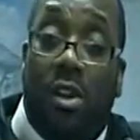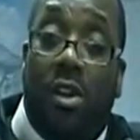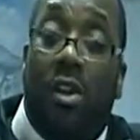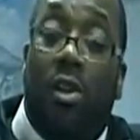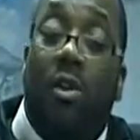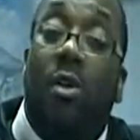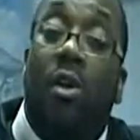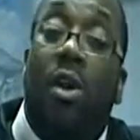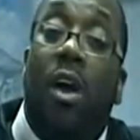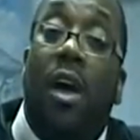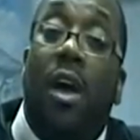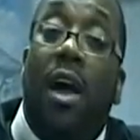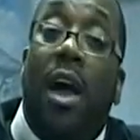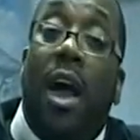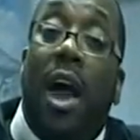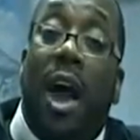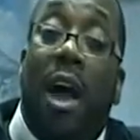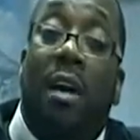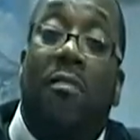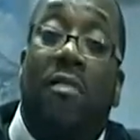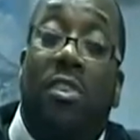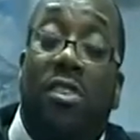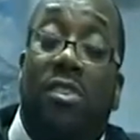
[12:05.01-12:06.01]
You know,
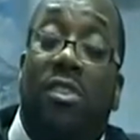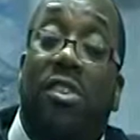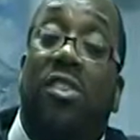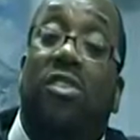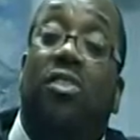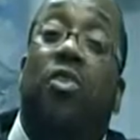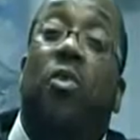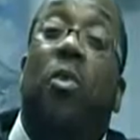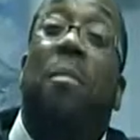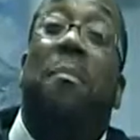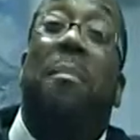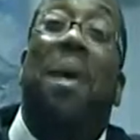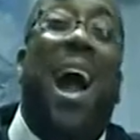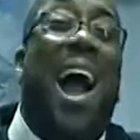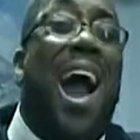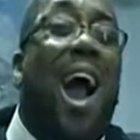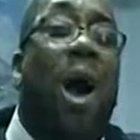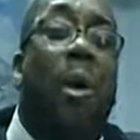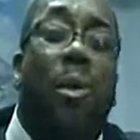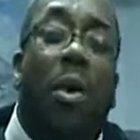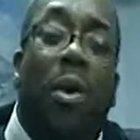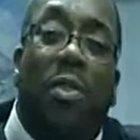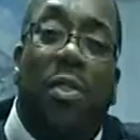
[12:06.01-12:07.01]
our vision is to
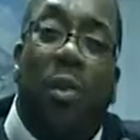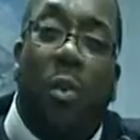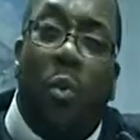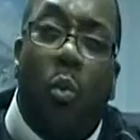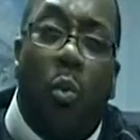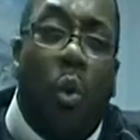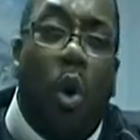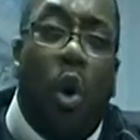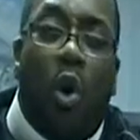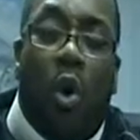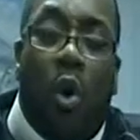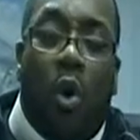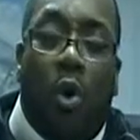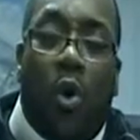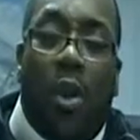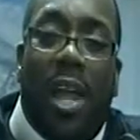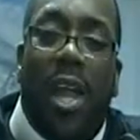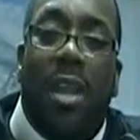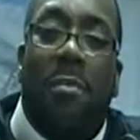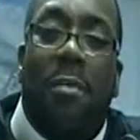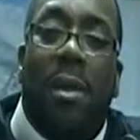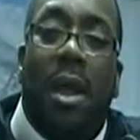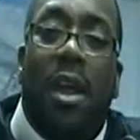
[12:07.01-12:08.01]
empower the
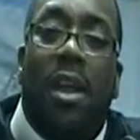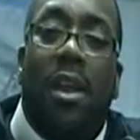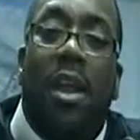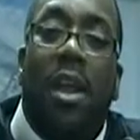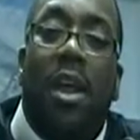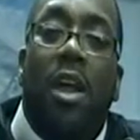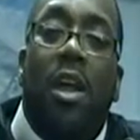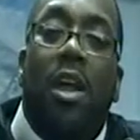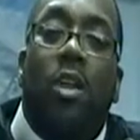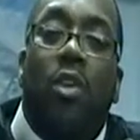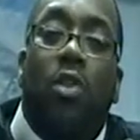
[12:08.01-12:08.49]
world, amen,